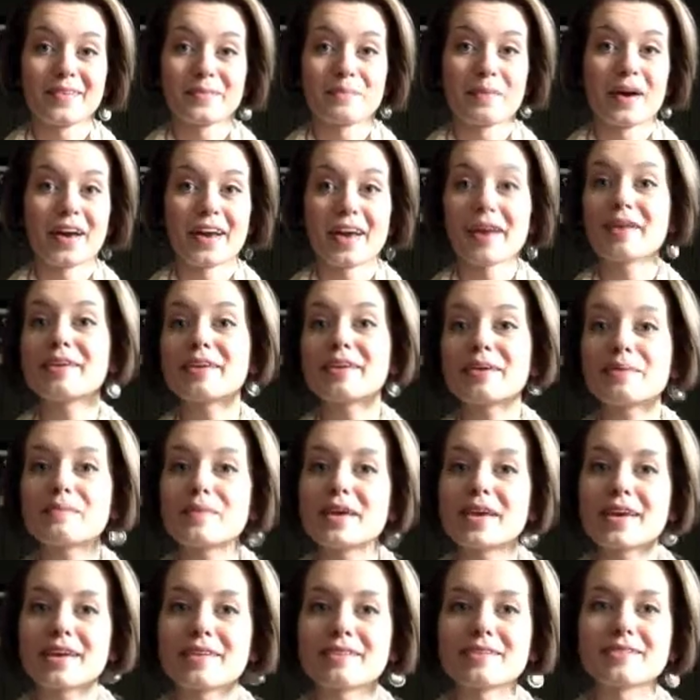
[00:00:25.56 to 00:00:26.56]
by any
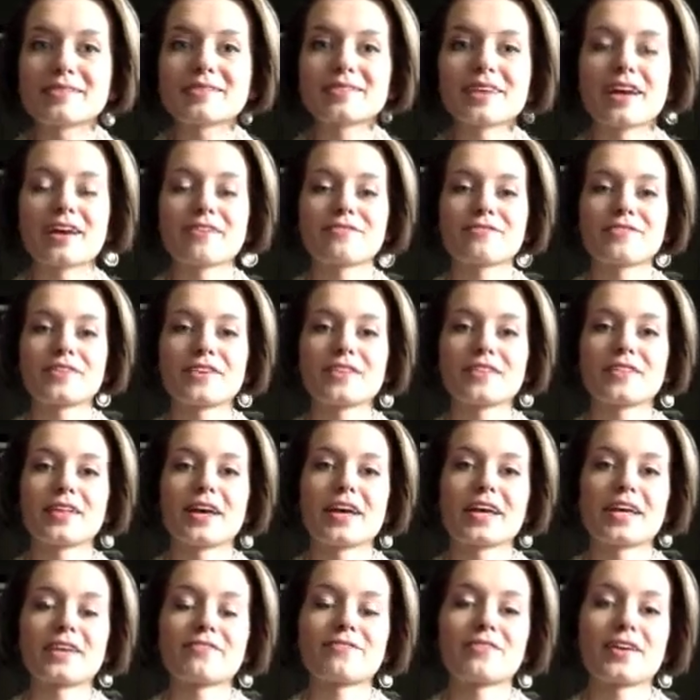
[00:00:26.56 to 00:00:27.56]
means, I feel
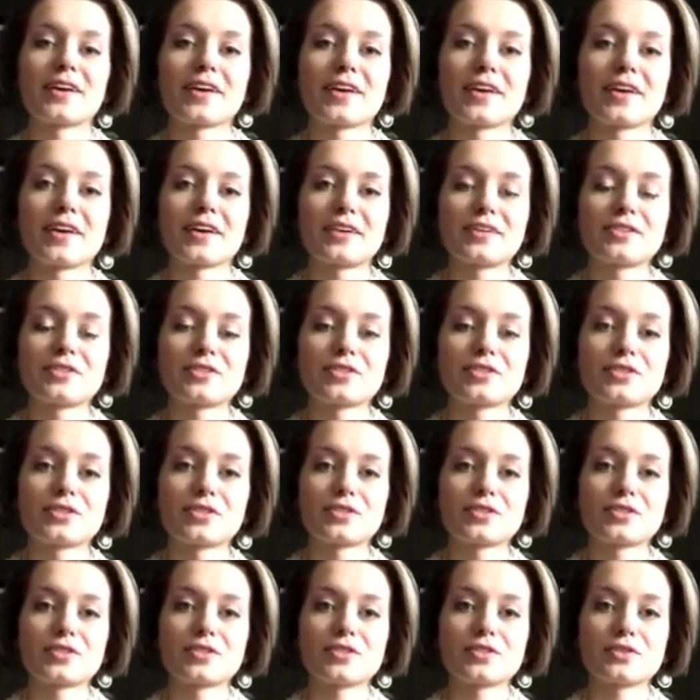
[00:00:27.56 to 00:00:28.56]
like if I
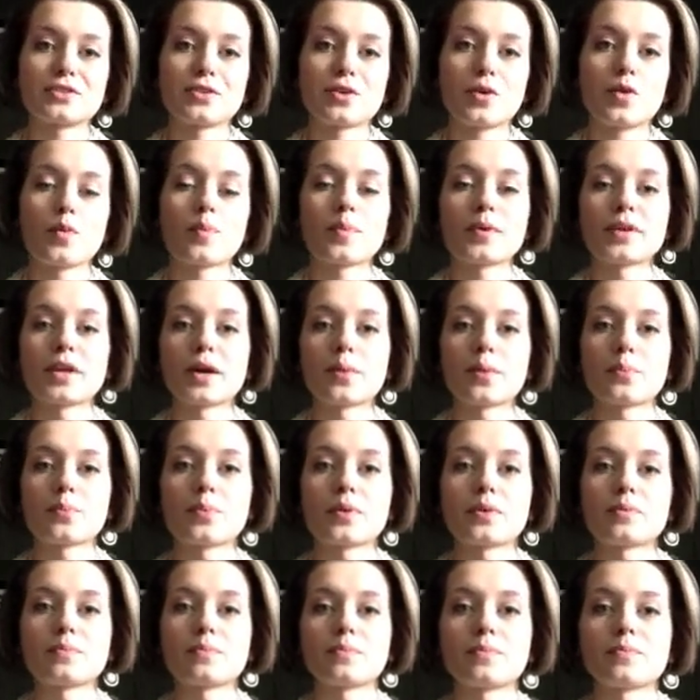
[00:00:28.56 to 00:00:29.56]
just open up
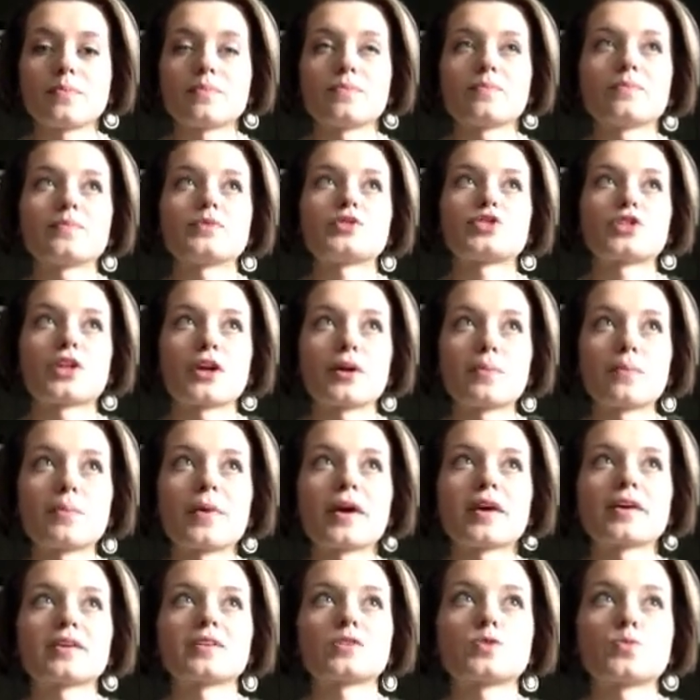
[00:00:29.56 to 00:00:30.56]
and share
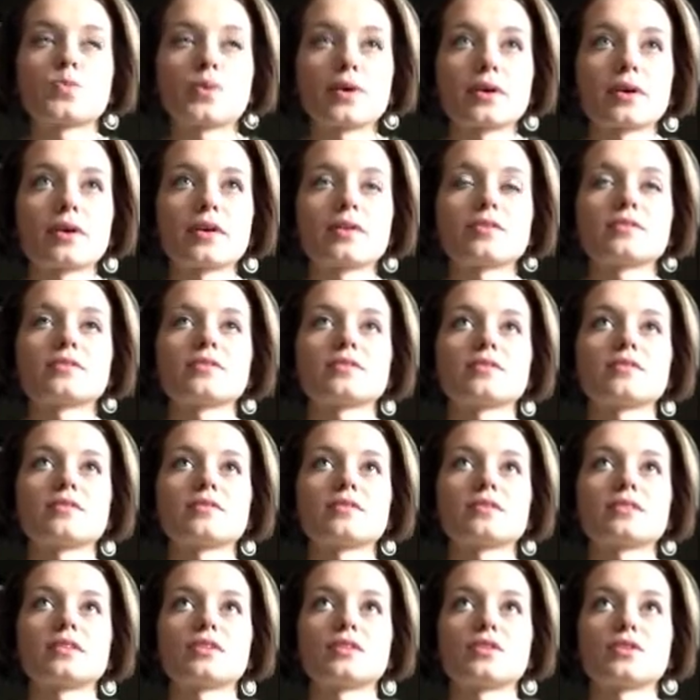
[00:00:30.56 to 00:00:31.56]
my
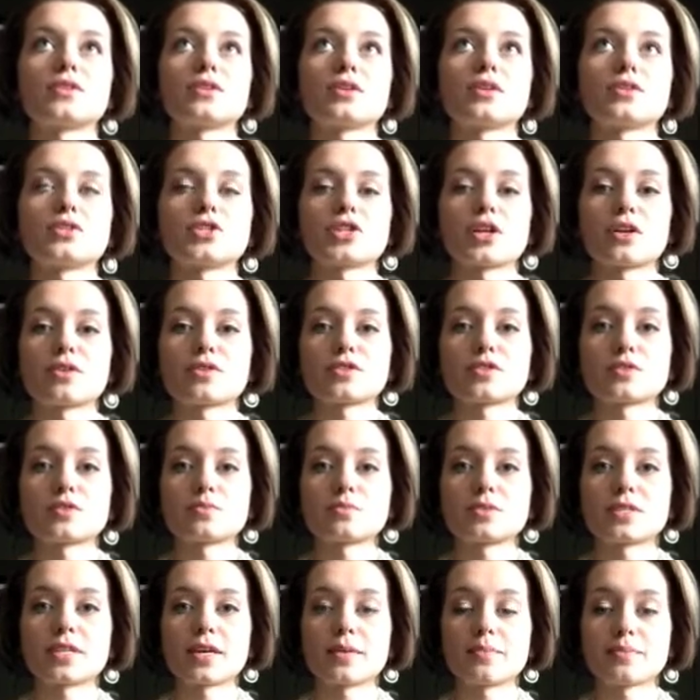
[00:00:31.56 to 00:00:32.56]
experiences and share some
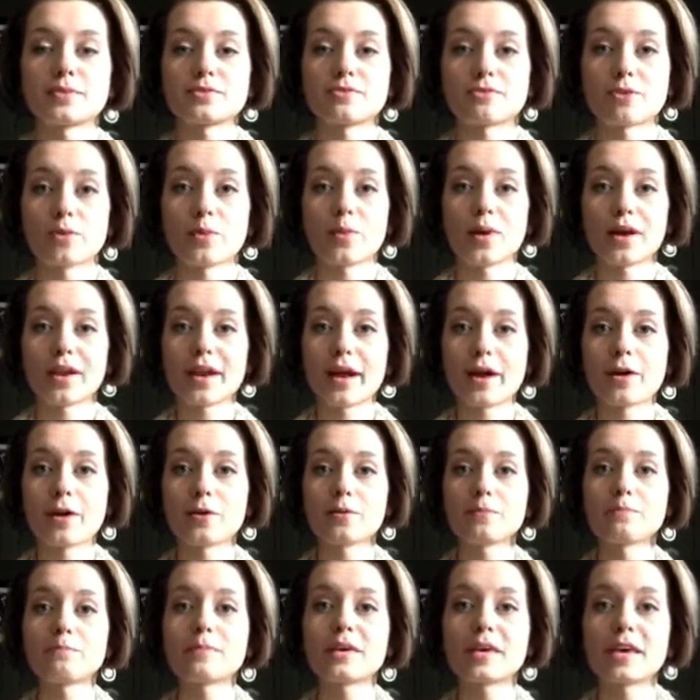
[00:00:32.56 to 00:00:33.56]
tips for what
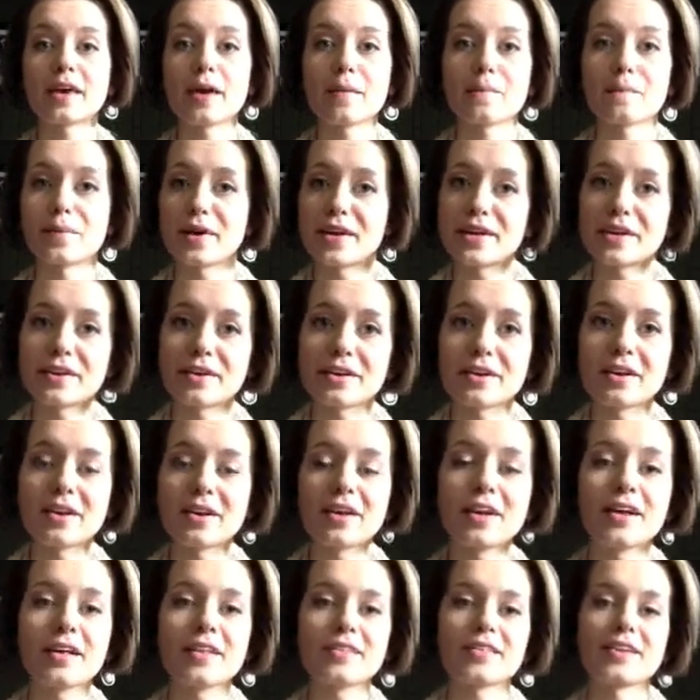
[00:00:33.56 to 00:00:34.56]
helped me get better,
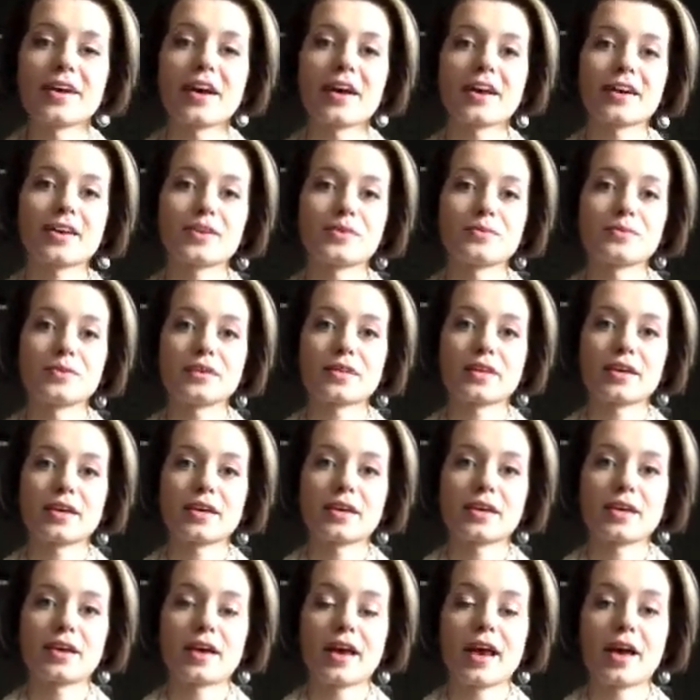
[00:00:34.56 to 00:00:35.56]
that I could
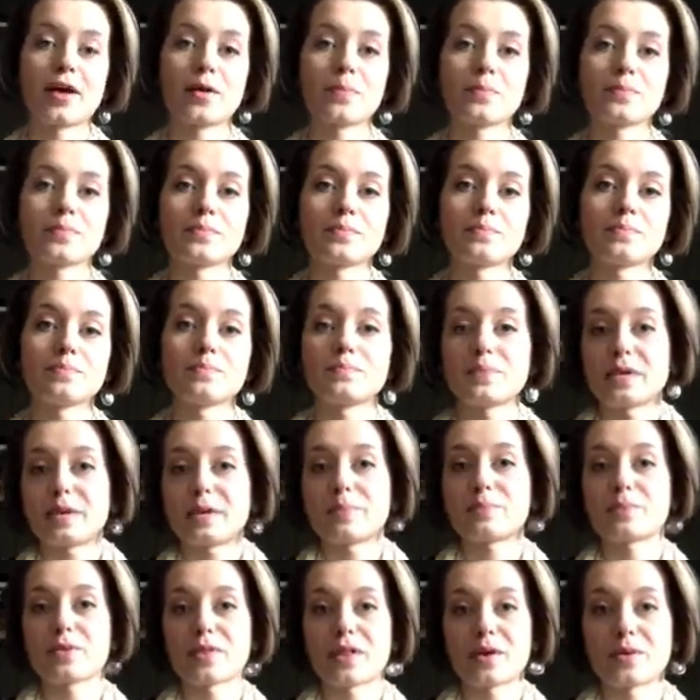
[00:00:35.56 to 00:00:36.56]
really help
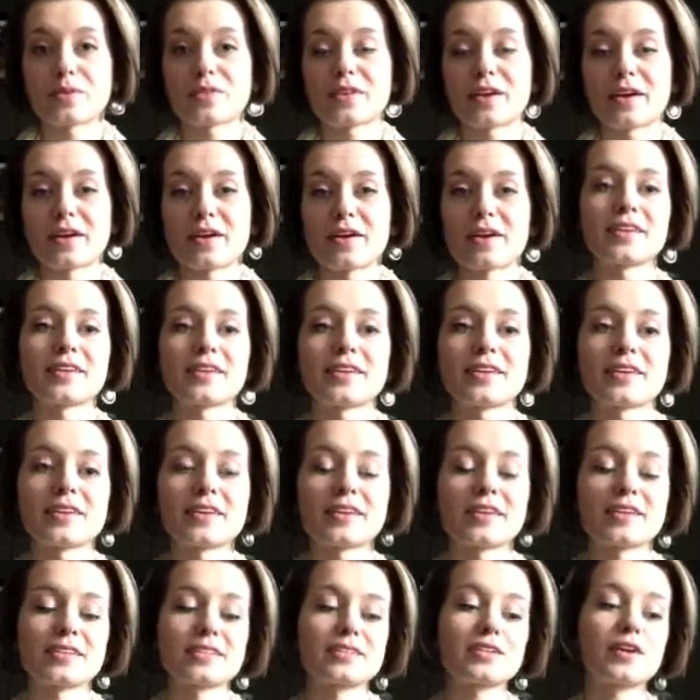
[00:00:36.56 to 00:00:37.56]
people out there.
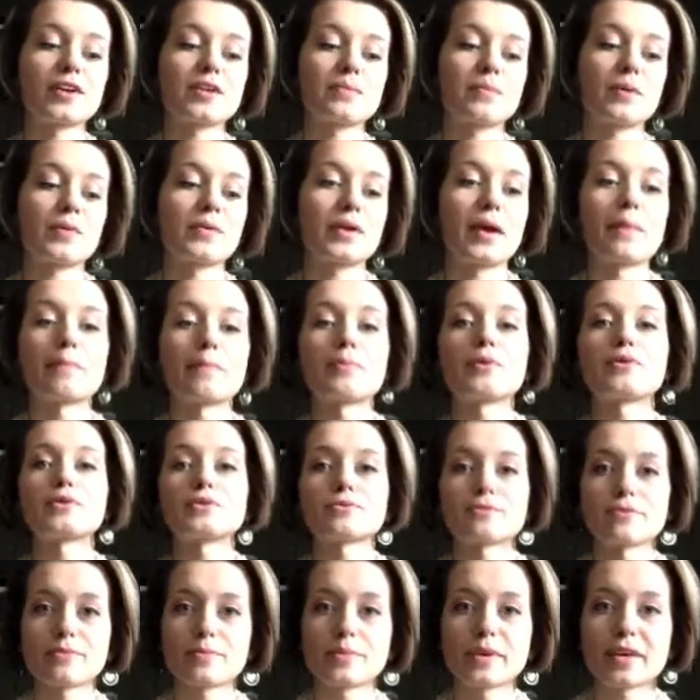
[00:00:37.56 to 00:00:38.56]
And it's not about numbers
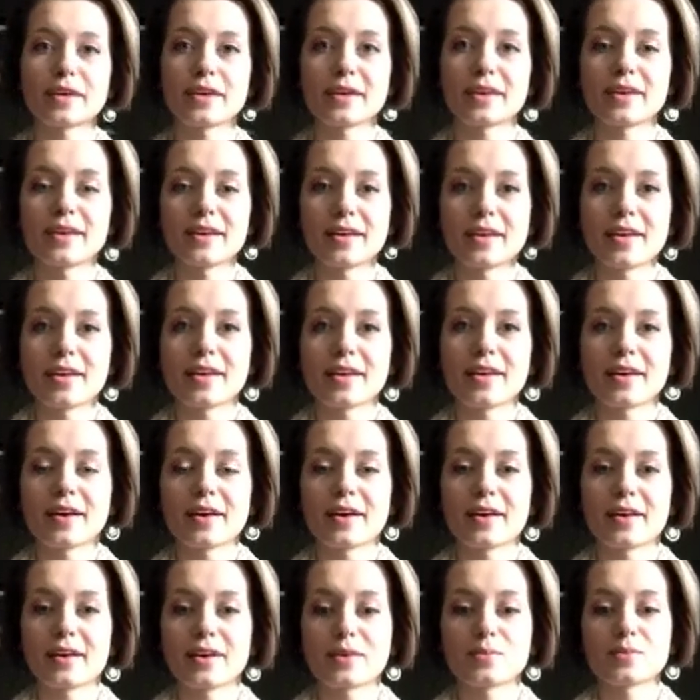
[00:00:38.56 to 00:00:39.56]
for me.
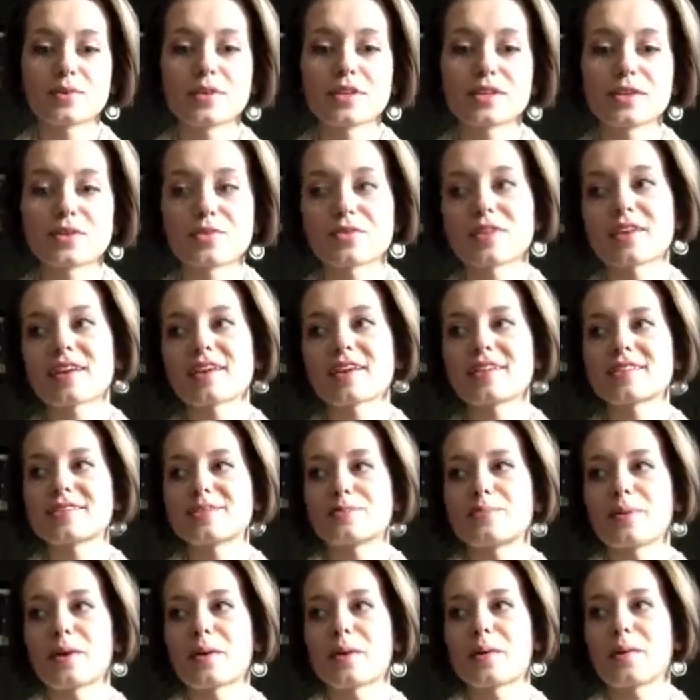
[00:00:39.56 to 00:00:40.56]
I really don't think it's
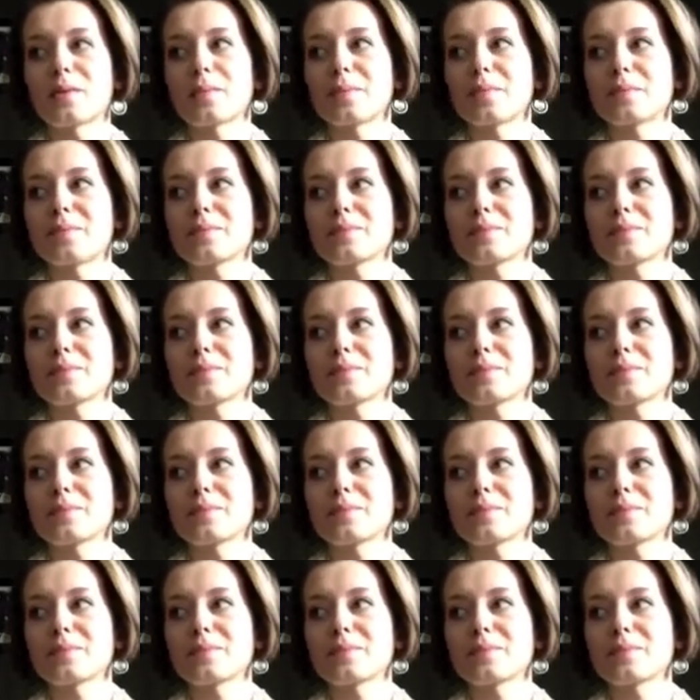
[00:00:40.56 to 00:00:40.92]
about